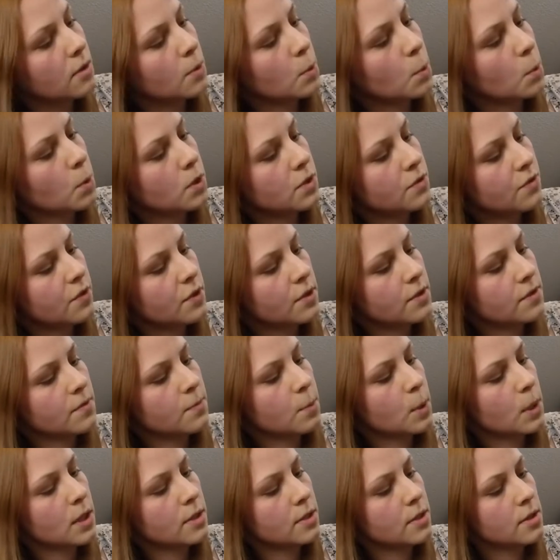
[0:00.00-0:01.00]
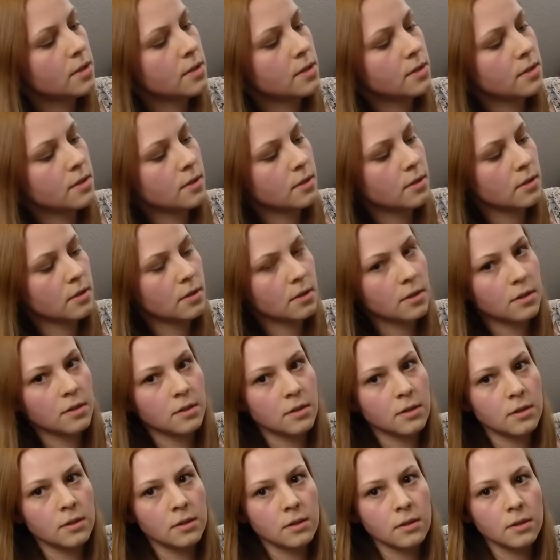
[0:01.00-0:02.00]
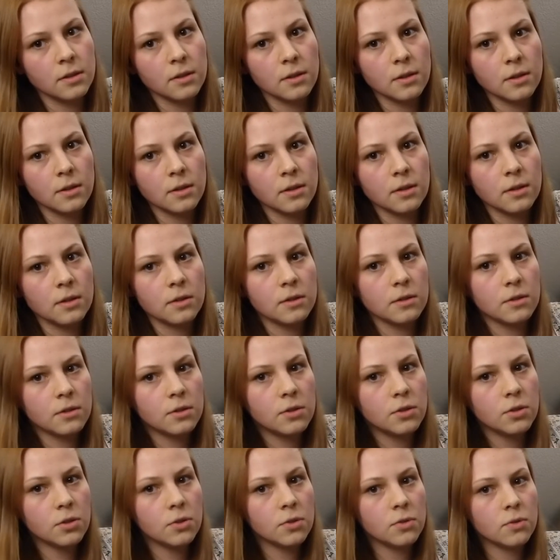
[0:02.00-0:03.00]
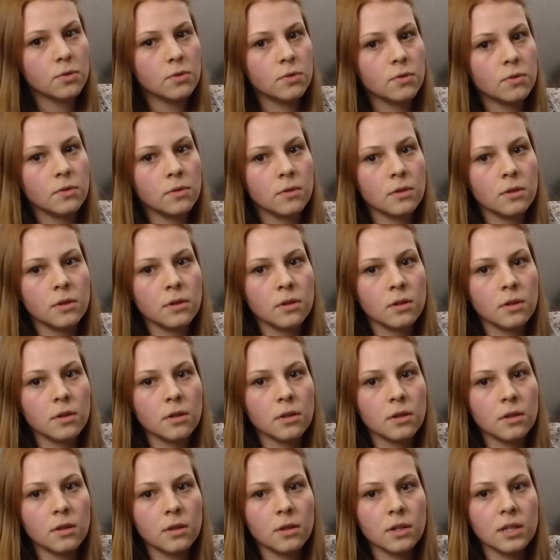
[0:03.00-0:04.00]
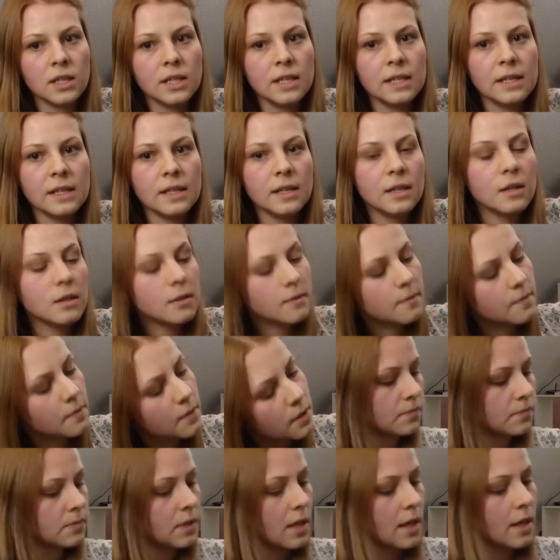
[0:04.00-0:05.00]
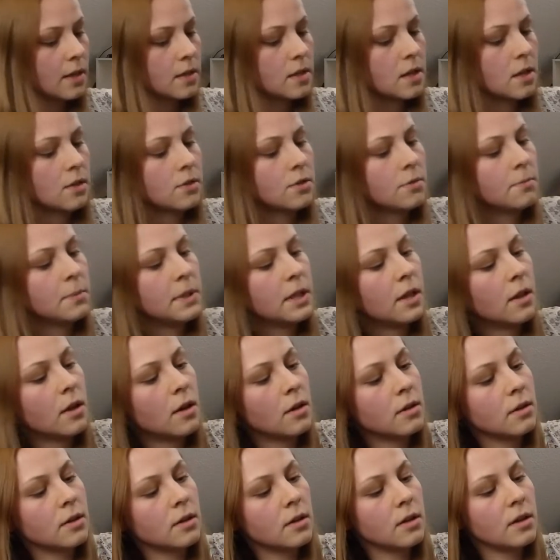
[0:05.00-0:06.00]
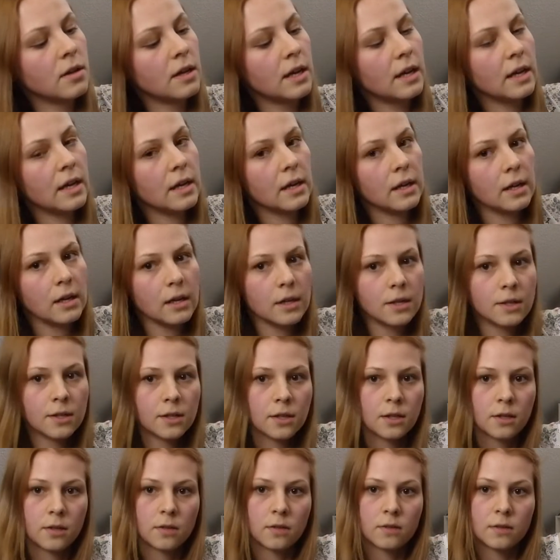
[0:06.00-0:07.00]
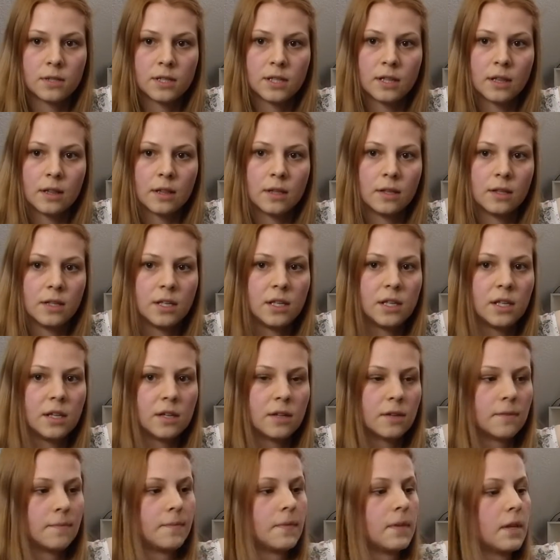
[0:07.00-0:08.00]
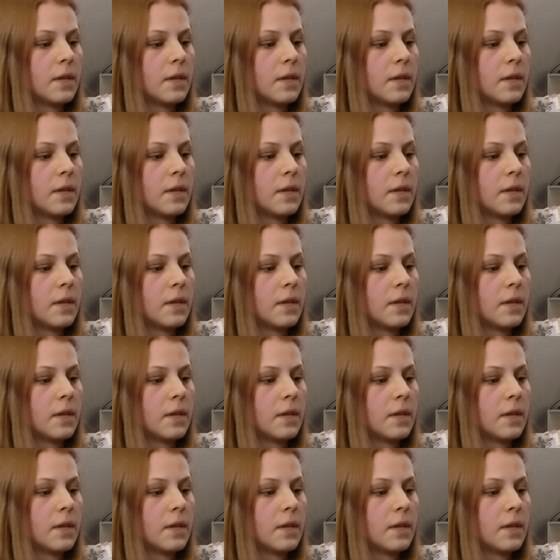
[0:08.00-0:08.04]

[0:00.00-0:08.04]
which first went just to here, had now to be longer and go till here,